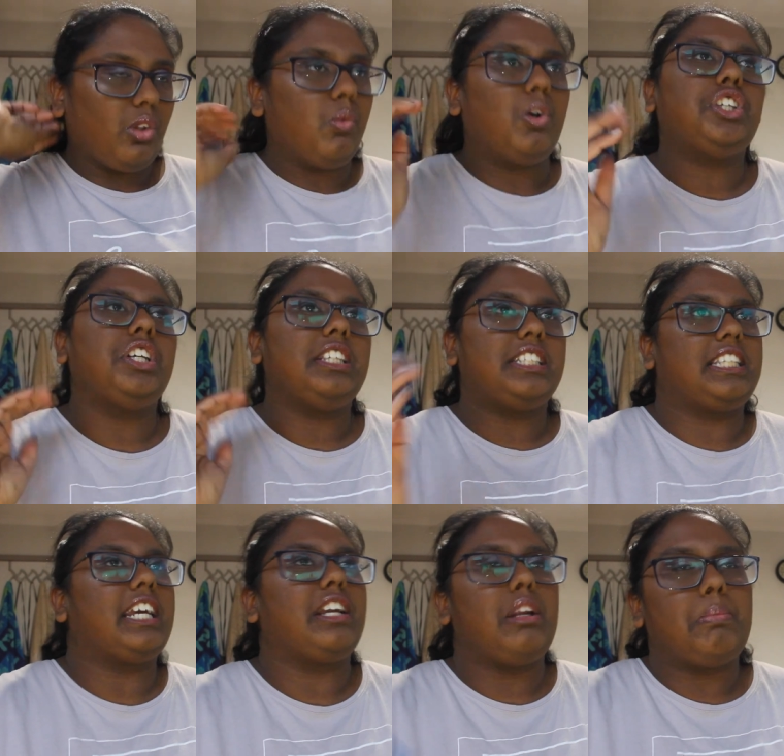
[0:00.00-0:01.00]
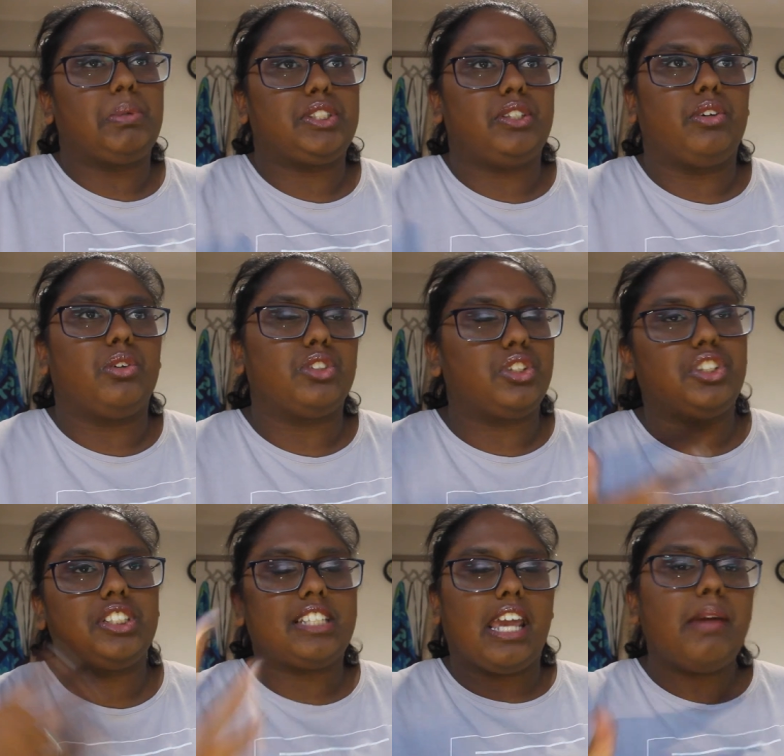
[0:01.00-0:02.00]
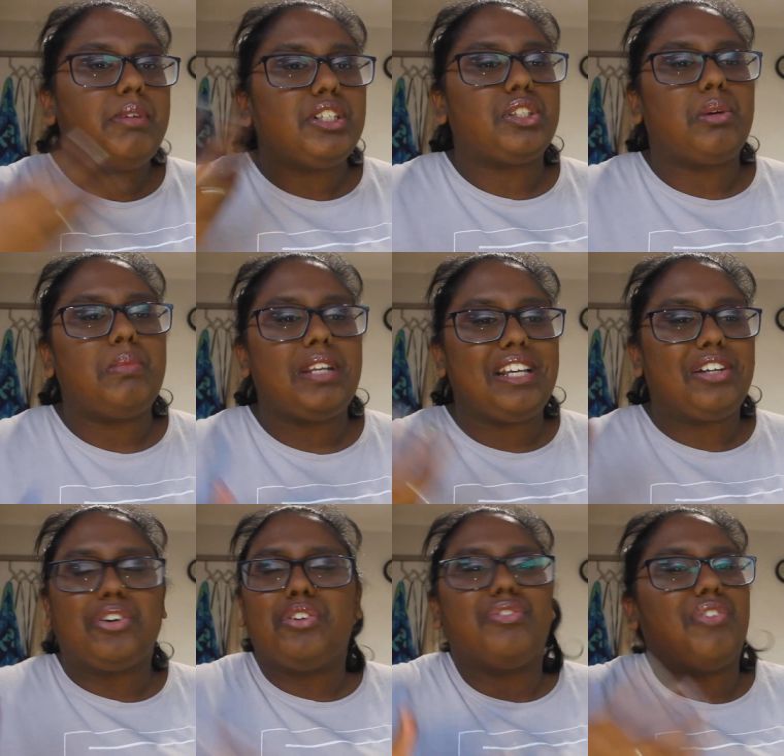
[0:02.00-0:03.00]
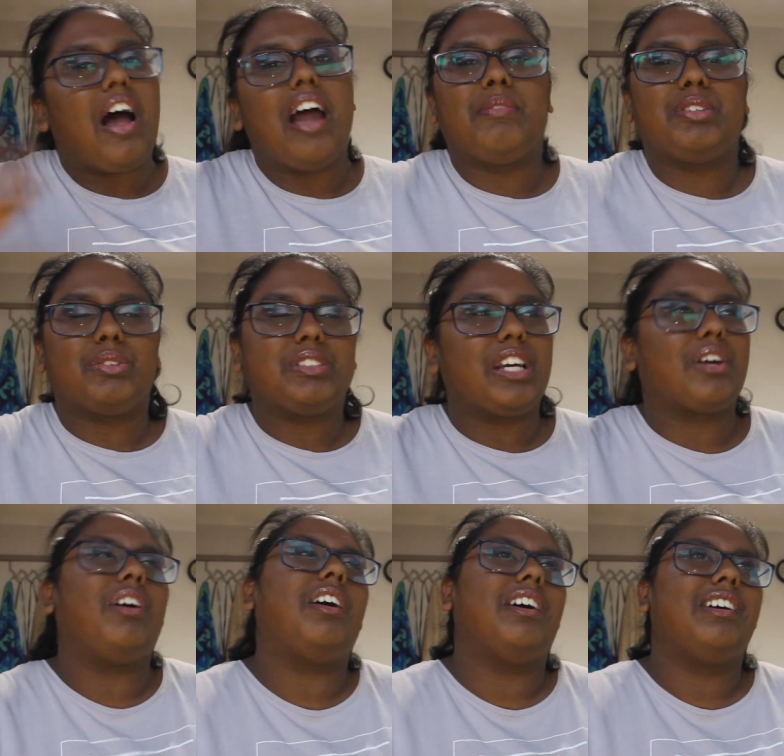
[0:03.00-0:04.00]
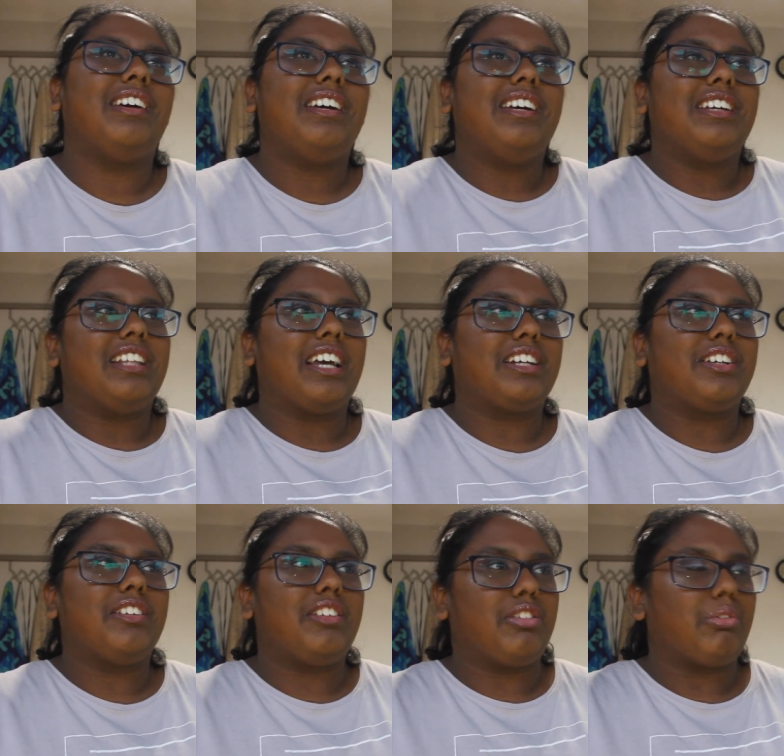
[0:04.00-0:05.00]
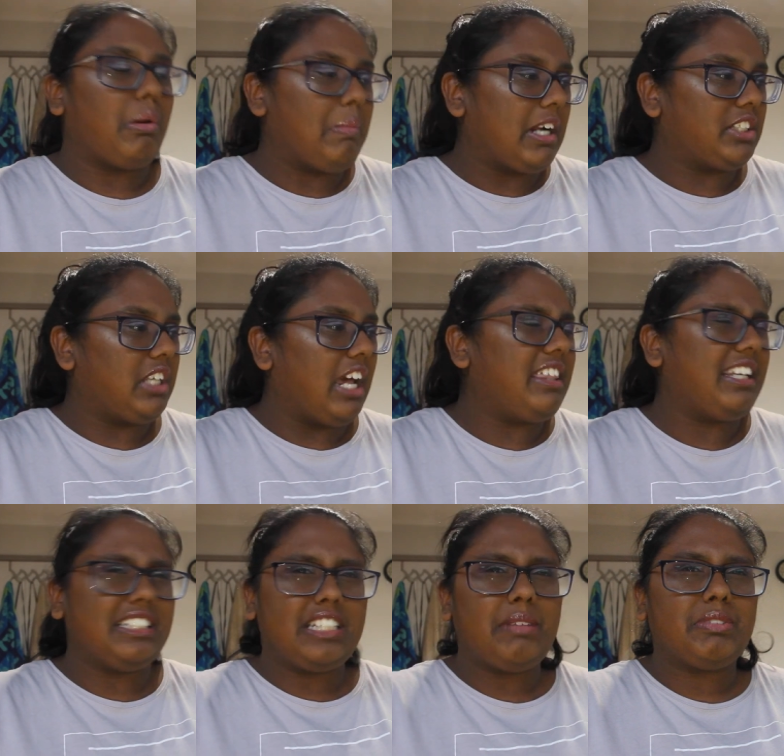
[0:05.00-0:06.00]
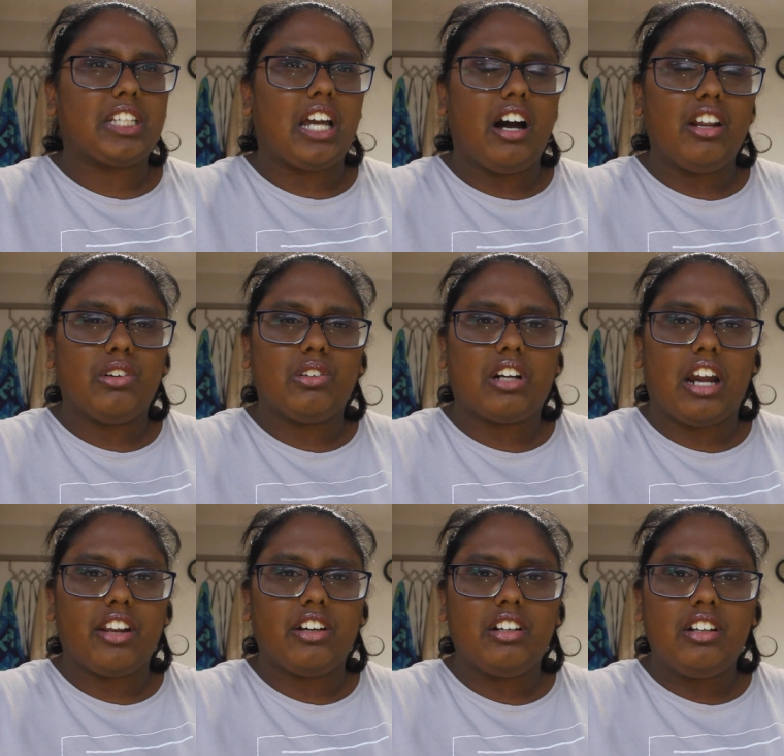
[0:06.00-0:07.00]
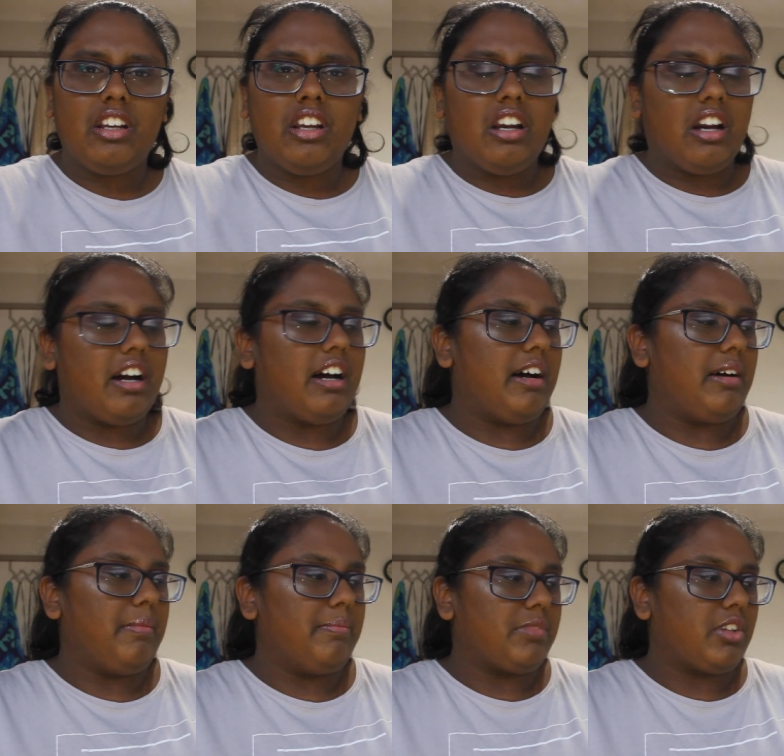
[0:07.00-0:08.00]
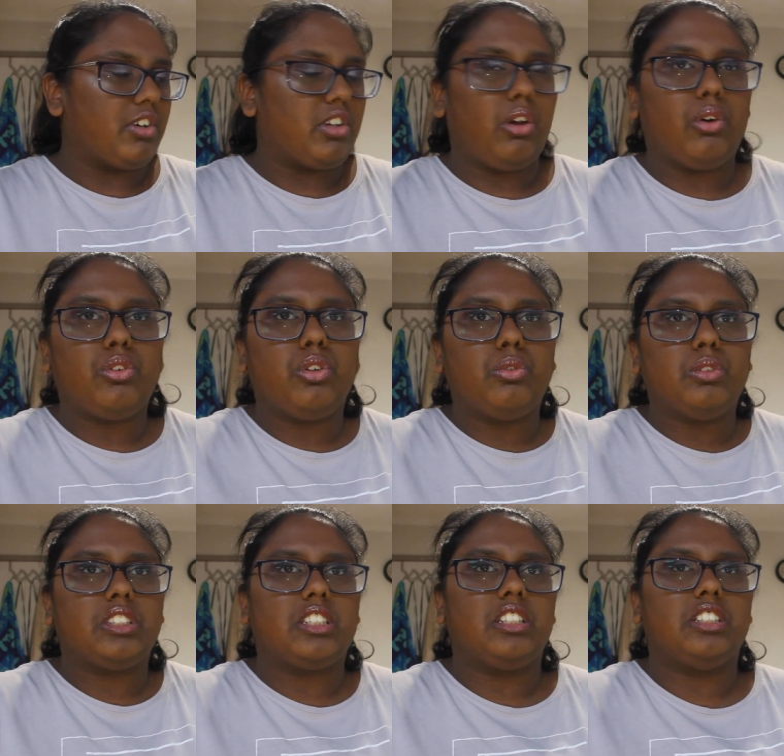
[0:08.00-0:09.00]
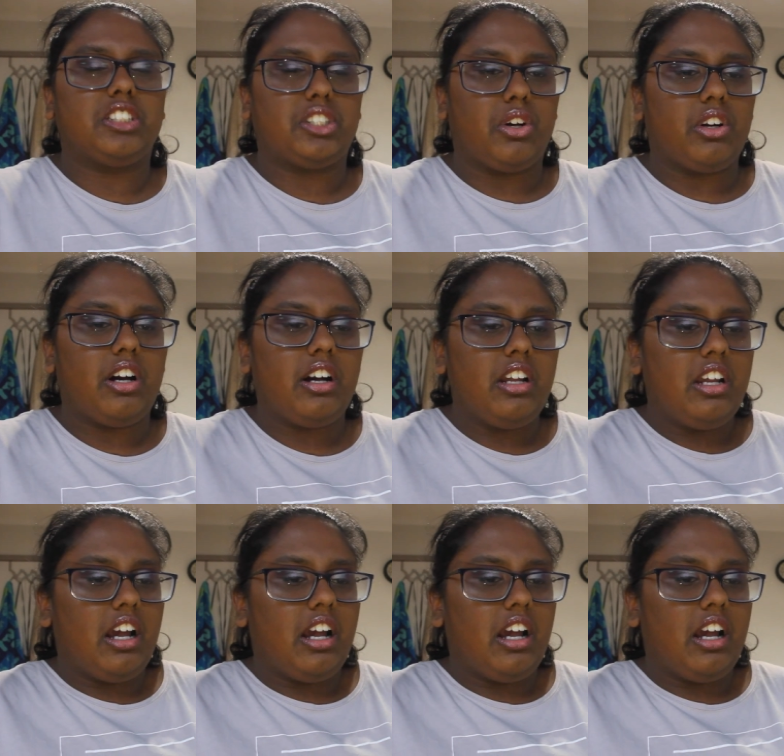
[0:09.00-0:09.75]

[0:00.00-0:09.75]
watching the second episode also just gave me so many good vibes. It was like, oh, like, throwback to, I think his name's Cut or Cutter, the clone who was the deserter.